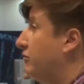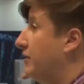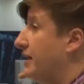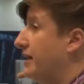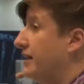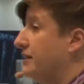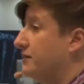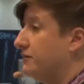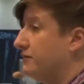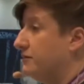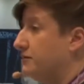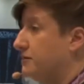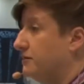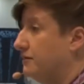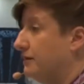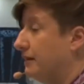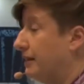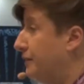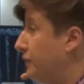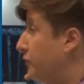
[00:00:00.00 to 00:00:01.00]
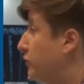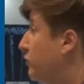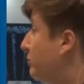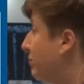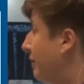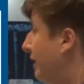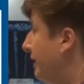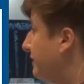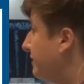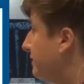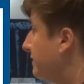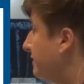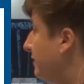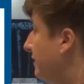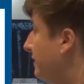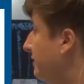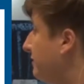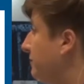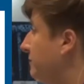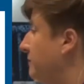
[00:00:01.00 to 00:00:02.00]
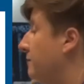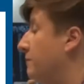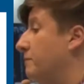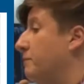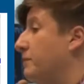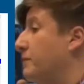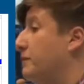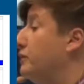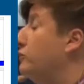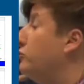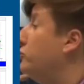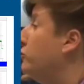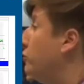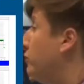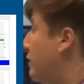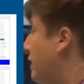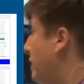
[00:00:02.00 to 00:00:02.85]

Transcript: create clinical pregnancies. They do